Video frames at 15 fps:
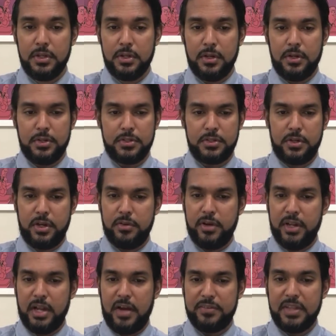Oh, sorry,
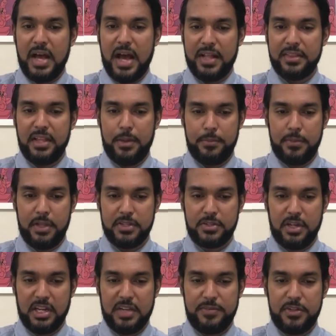right, I have to add them. That's going
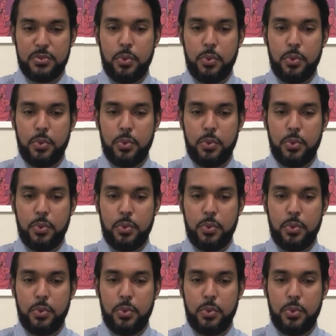to give us